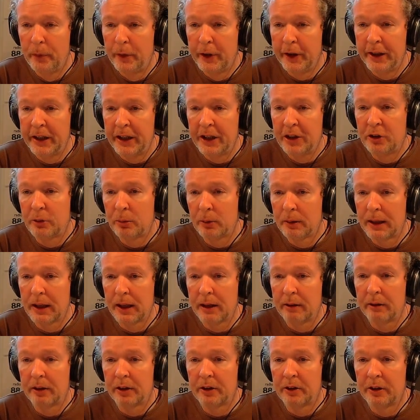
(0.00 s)
Eastwood
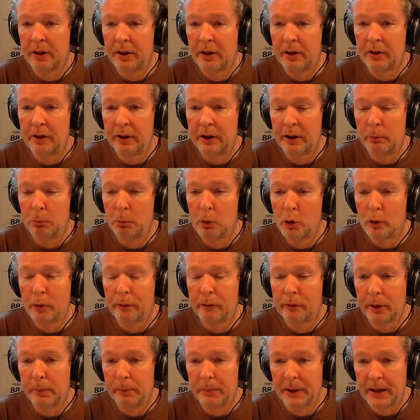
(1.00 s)
character, the Morgan
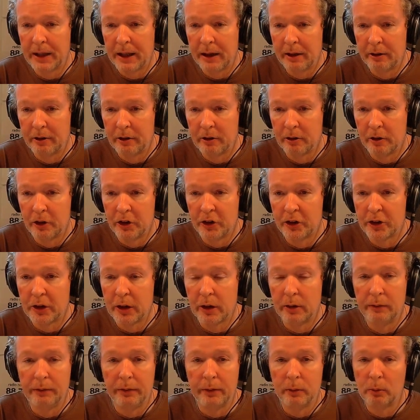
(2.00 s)
Freeman character, and the
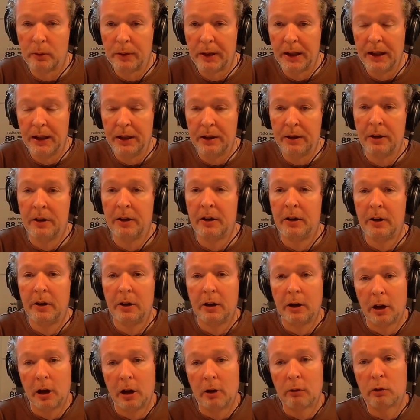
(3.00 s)
Schofield kid
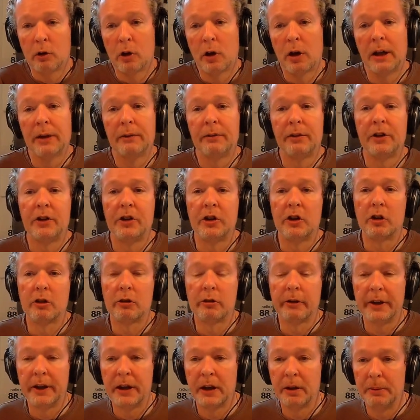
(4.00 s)
arrive as a
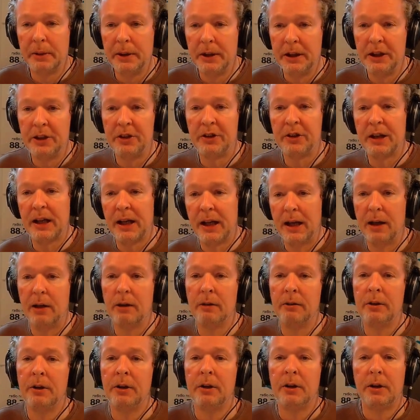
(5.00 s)
trio in this
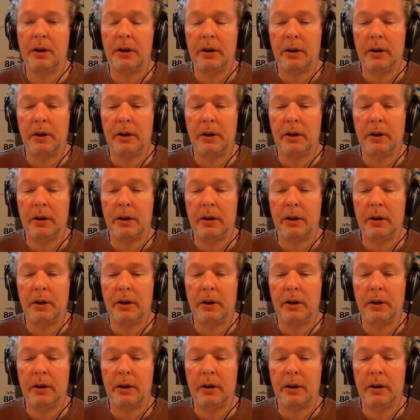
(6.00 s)
town,